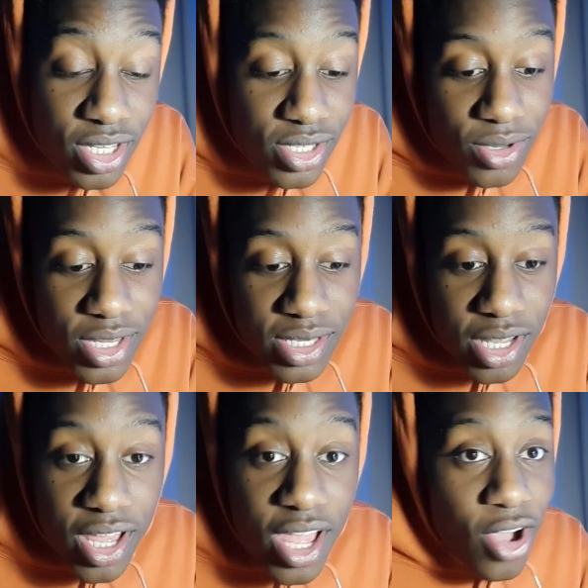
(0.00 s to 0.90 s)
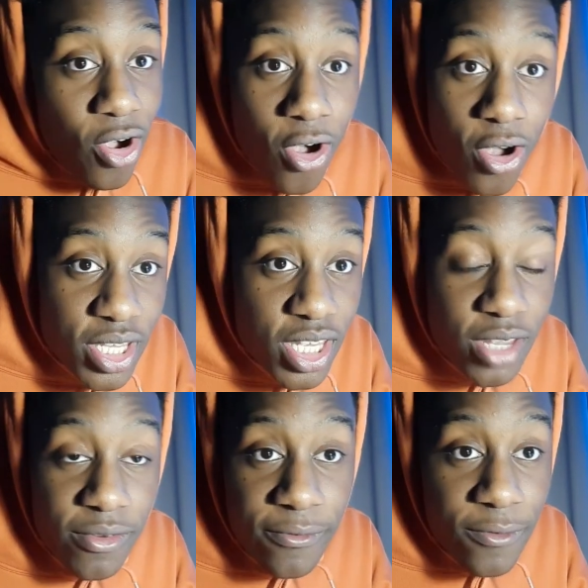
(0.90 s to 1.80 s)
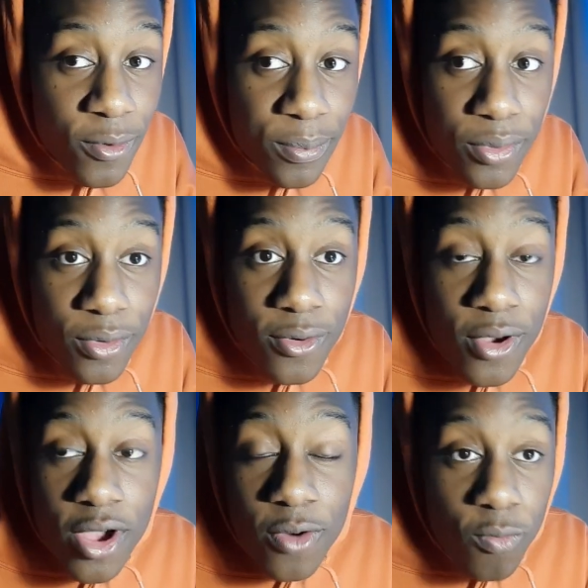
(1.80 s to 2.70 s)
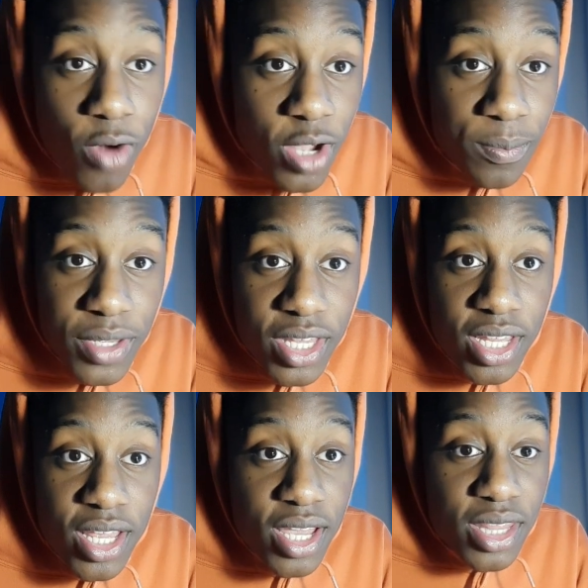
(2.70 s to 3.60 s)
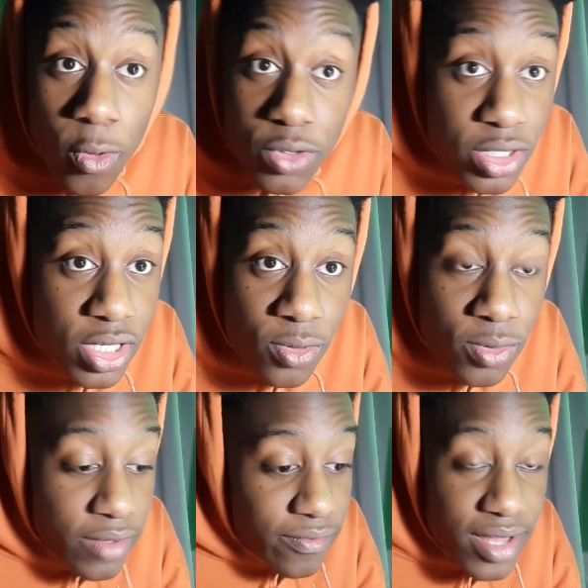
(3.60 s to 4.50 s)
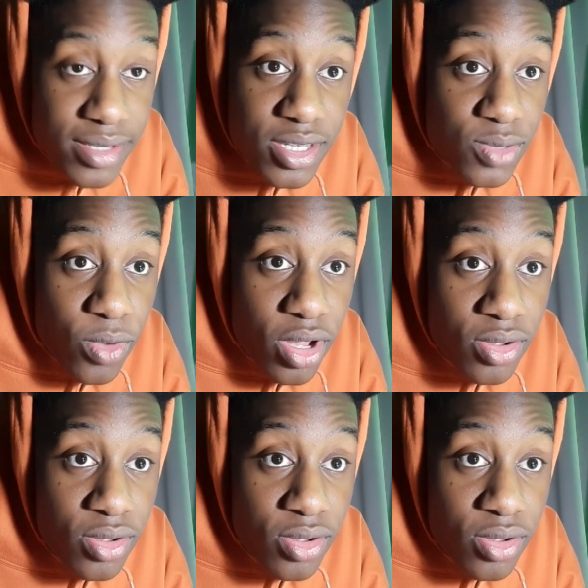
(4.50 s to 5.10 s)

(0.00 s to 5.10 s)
So there's hockey, football, rugby, all do little events as well.